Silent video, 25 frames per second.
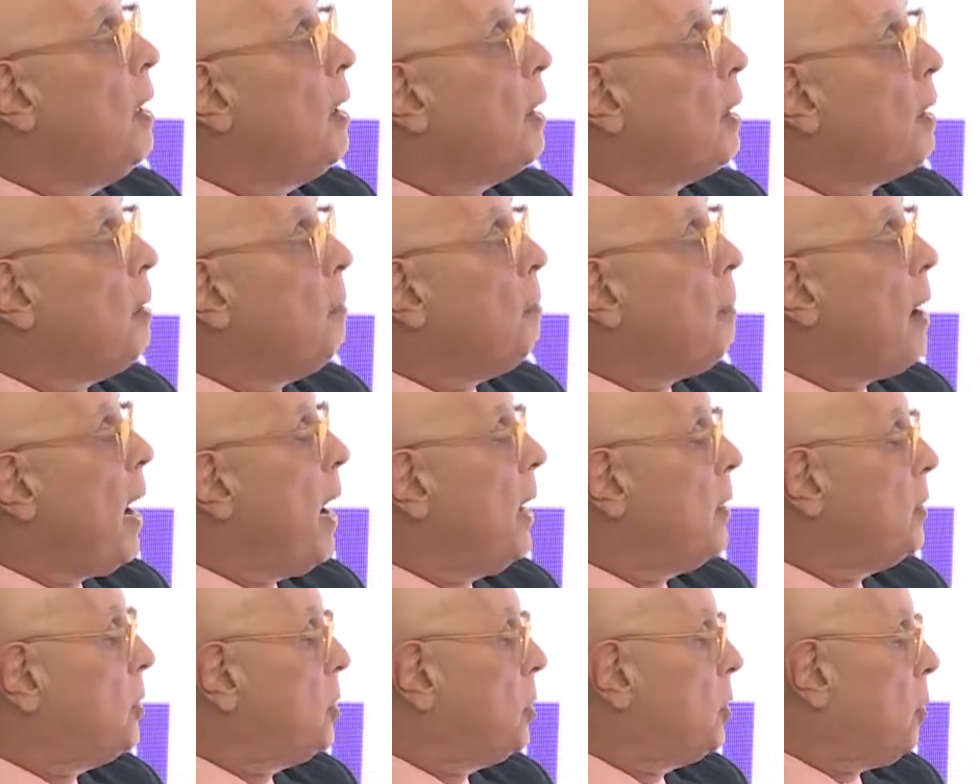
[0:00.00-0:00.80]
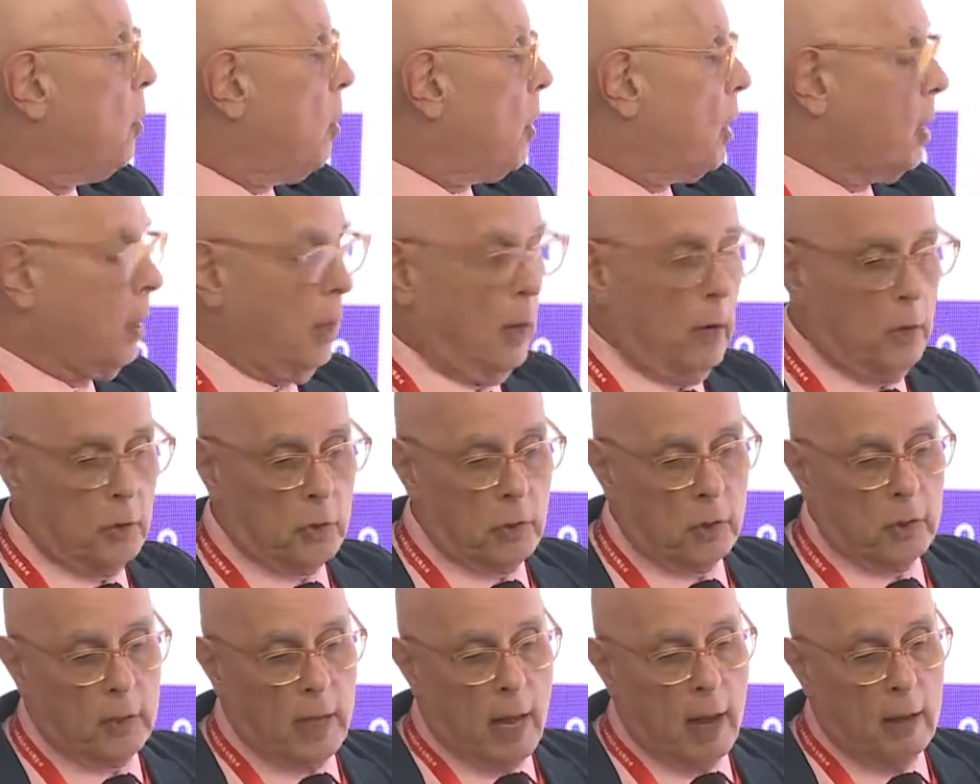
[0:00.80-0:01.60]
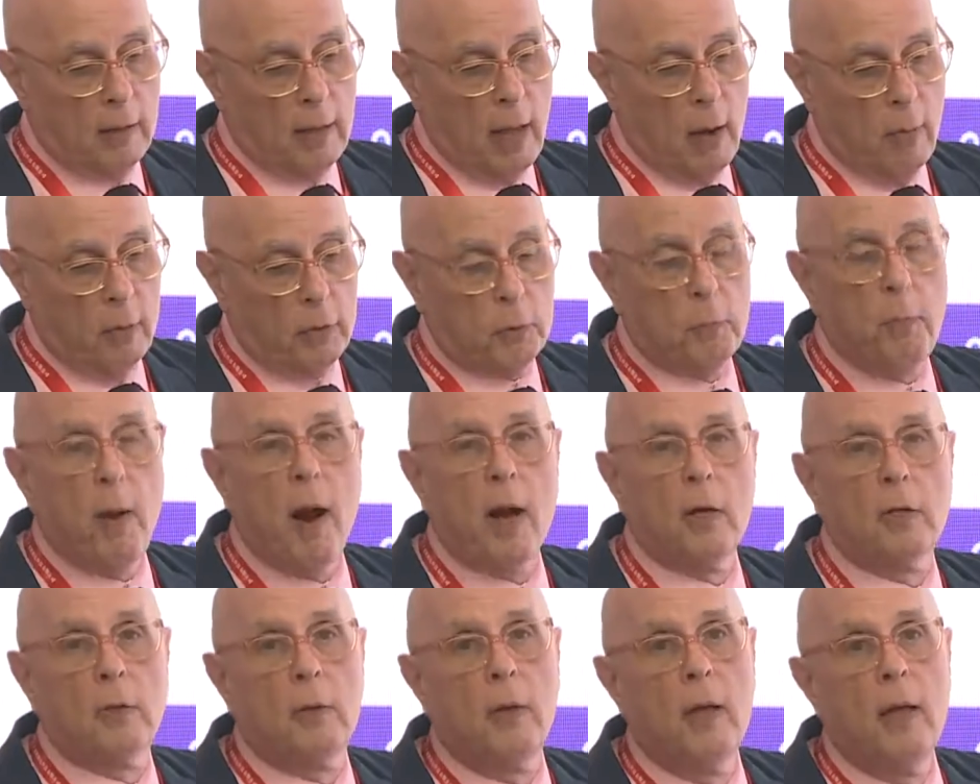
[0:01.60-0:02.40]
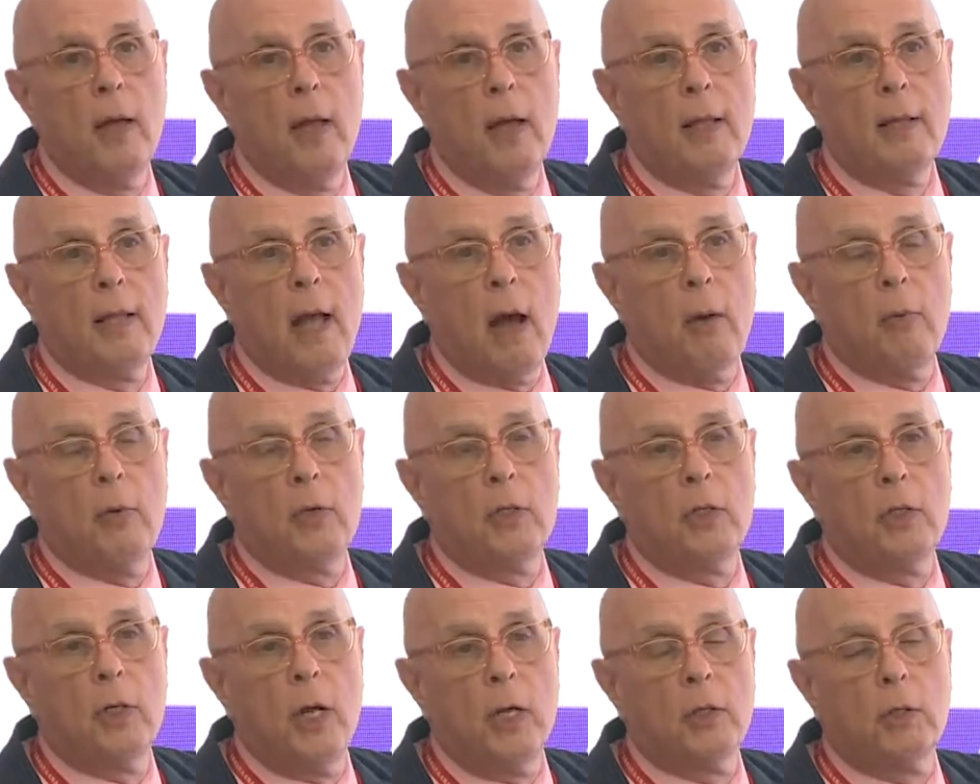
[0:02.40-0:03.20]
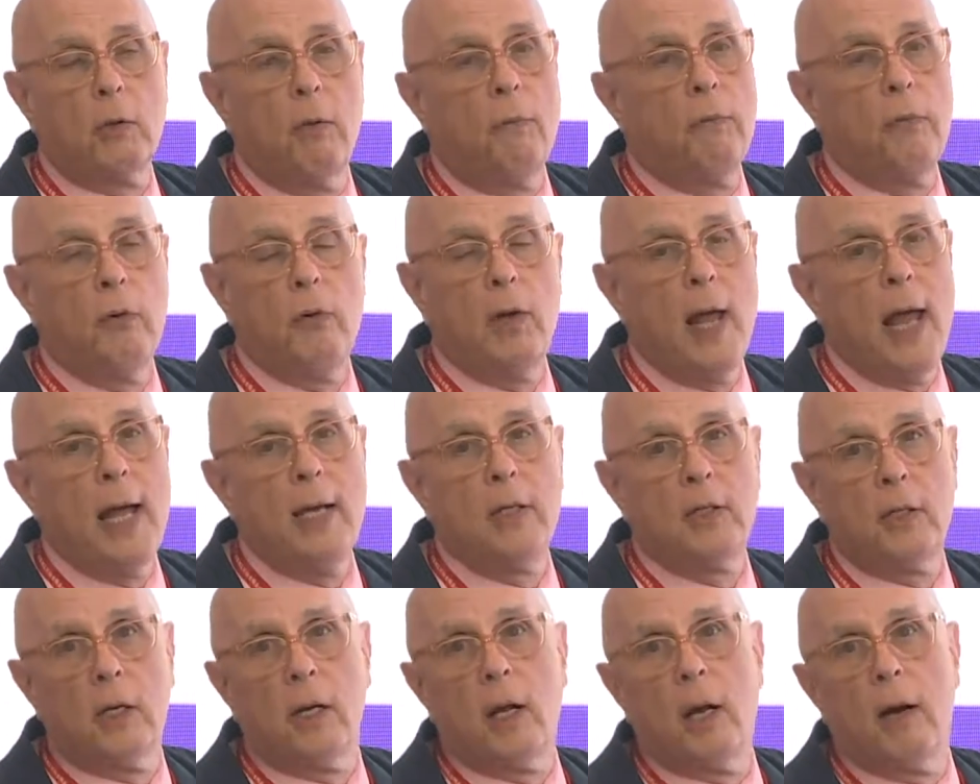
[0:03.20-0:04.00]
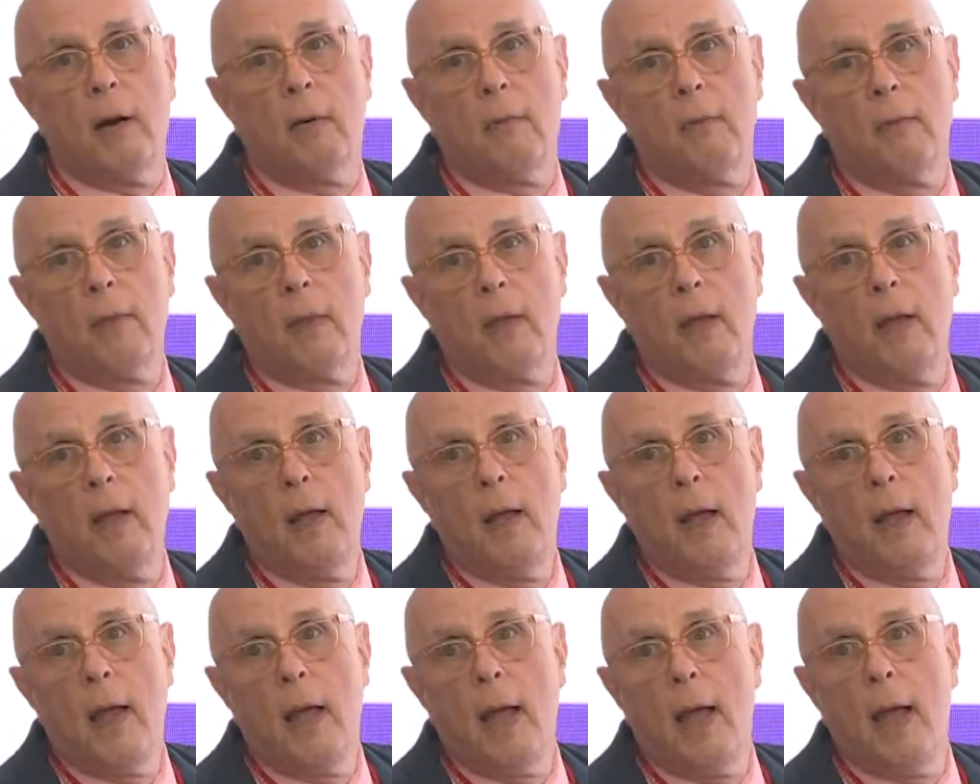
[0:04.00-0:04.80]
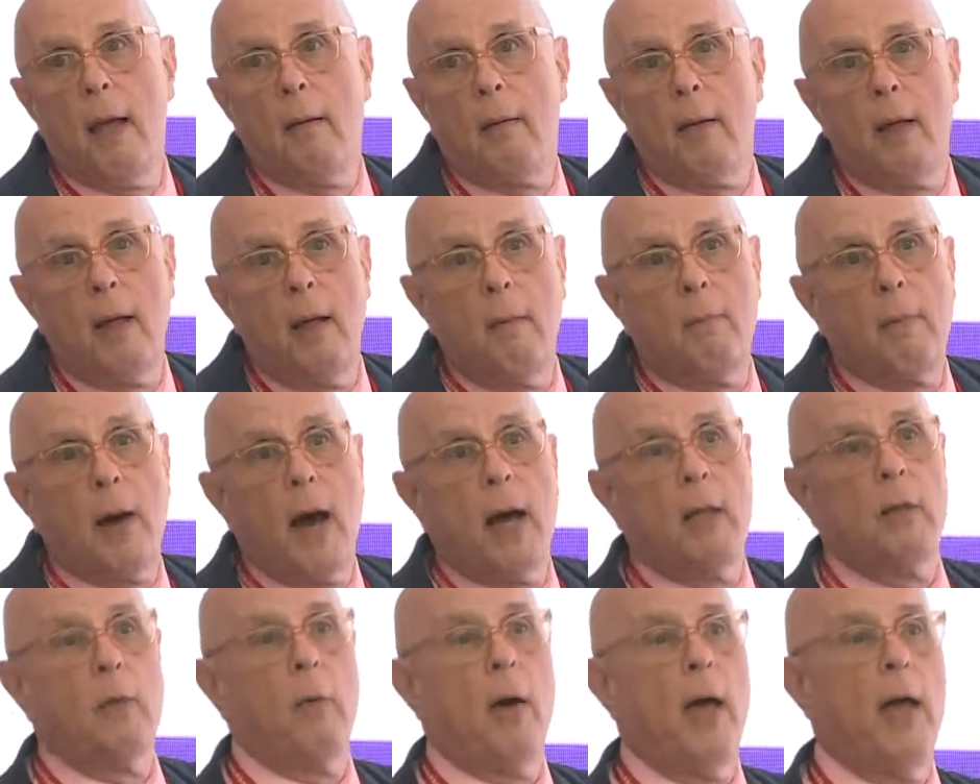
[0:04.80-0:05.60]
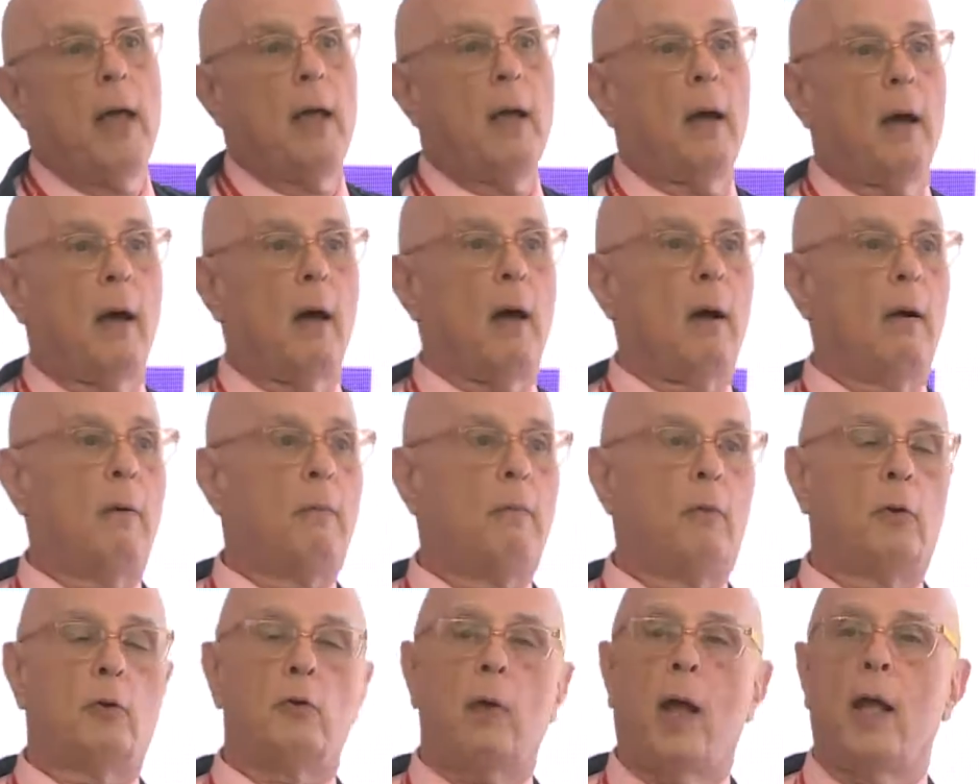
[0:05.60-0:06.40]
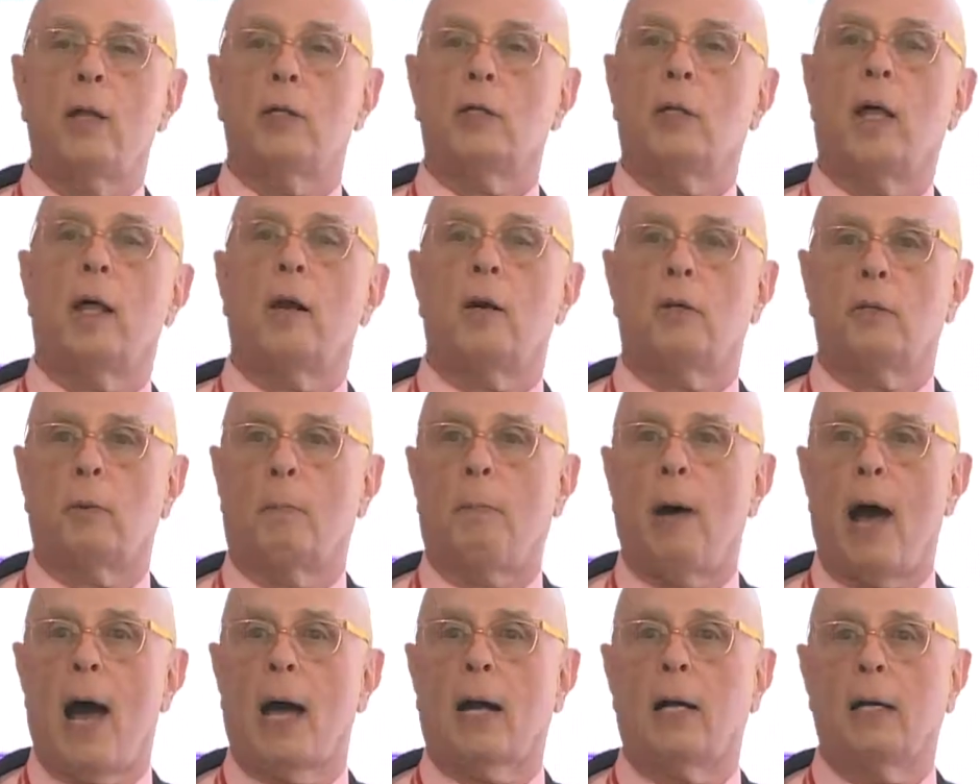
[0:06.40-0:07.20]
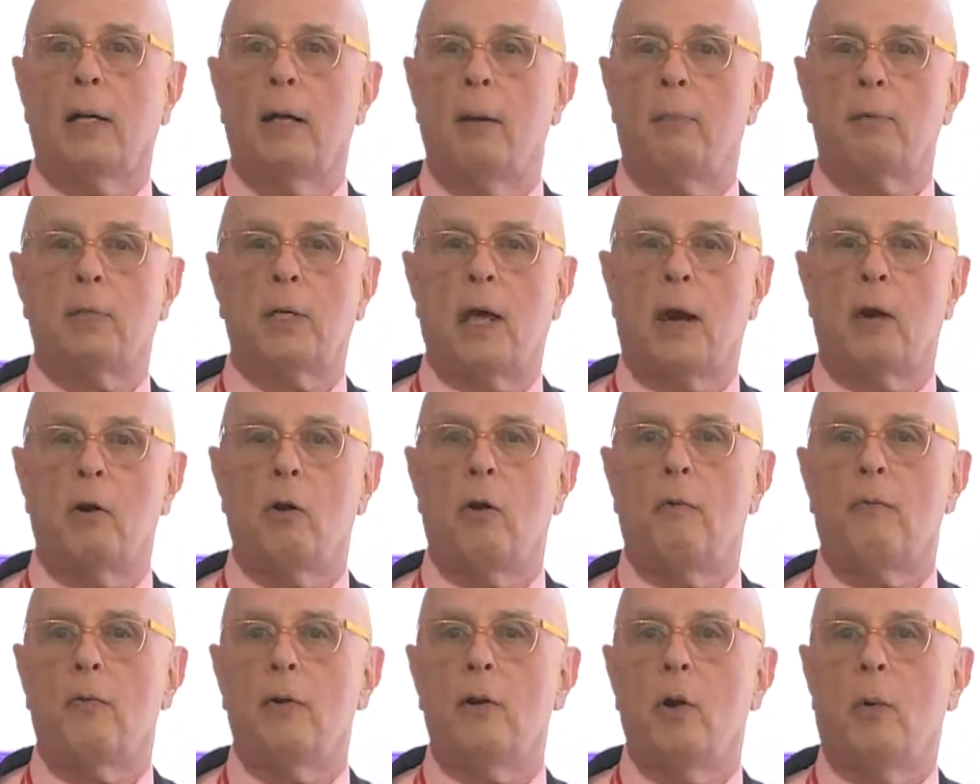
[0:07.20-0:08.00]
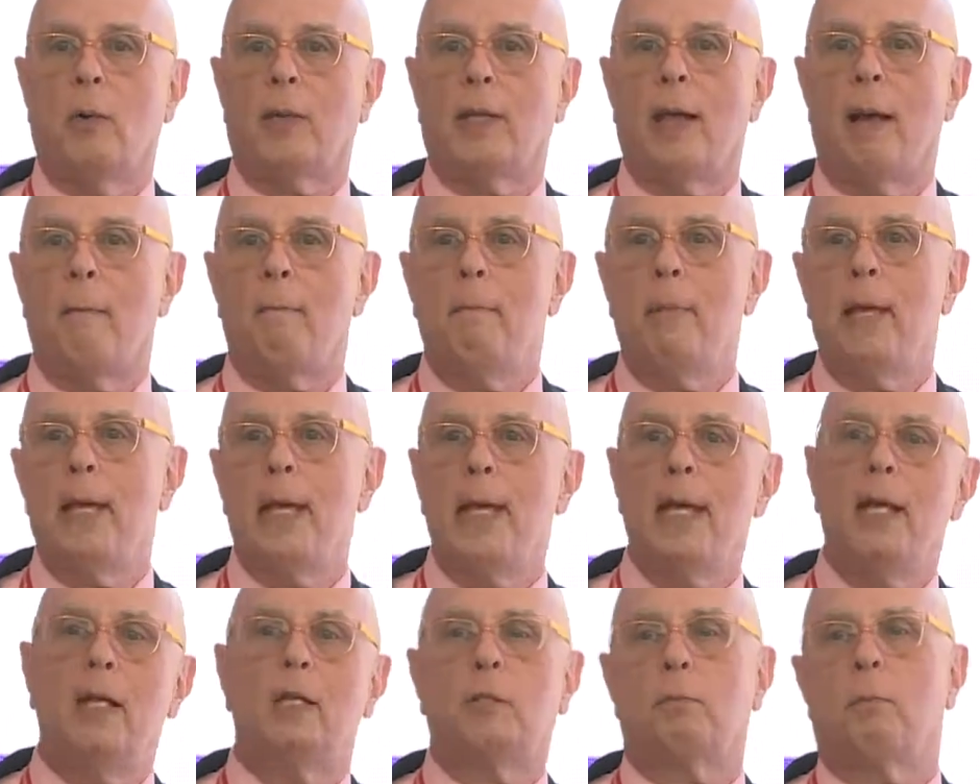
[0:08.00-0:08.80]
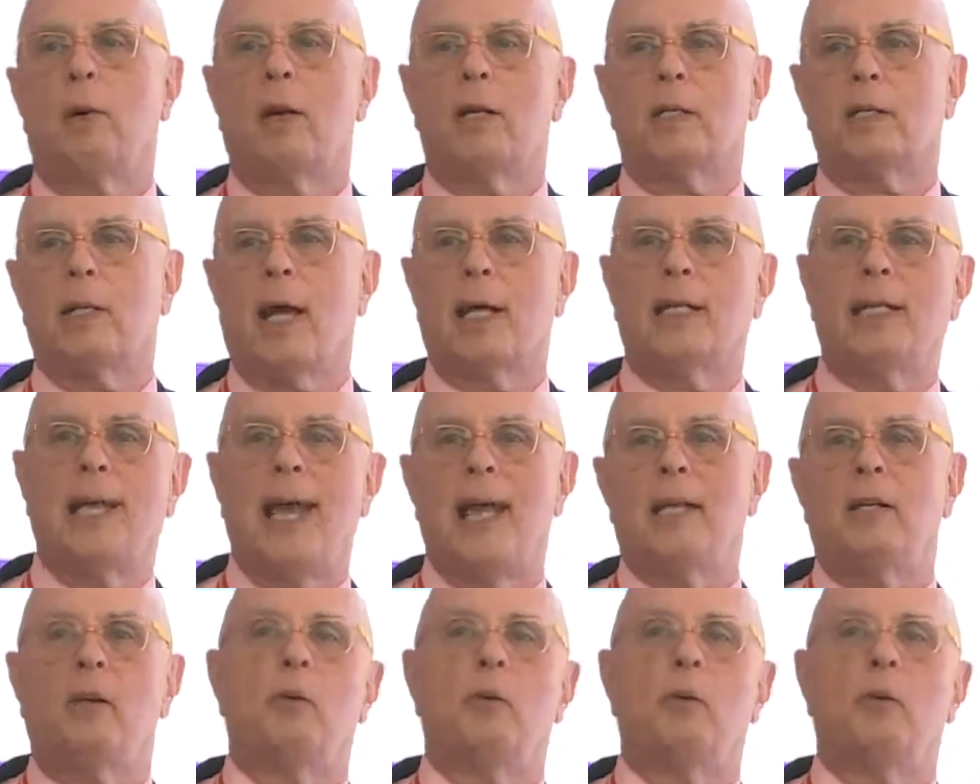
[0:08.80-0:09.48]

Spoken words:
combined store closures. That was just a few days ago. And by the way, translators apocalypse, I don't know if you know what that means, but it's like the end